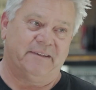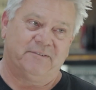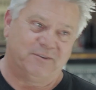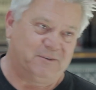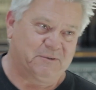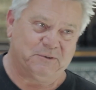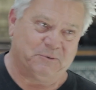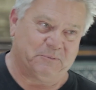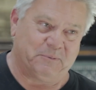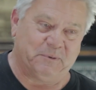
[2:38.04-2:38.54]

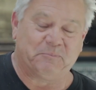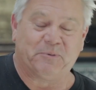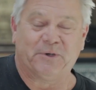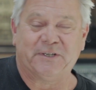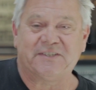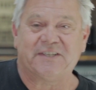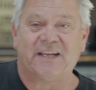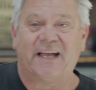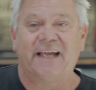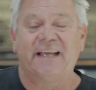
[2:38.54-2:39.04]
as you'll
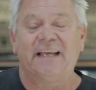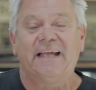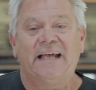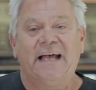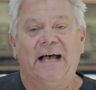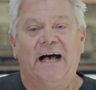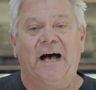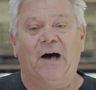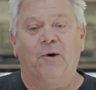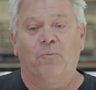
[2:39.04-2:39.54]
appreciate.
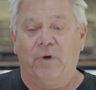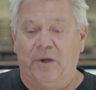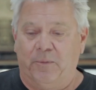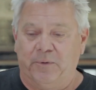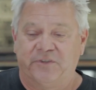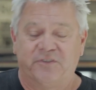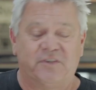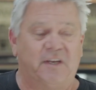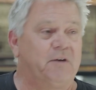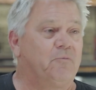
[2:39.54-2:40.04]
Where
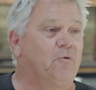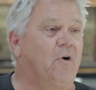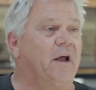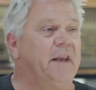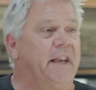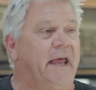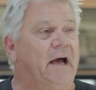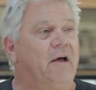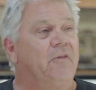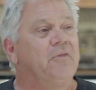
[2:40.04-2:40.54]
we're sitting
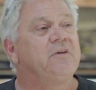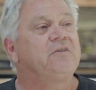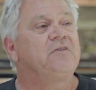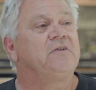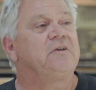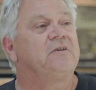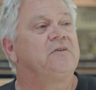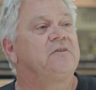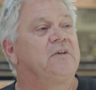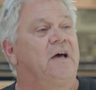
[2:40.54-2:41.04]
right now,
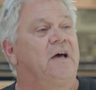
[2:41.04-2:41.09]
this is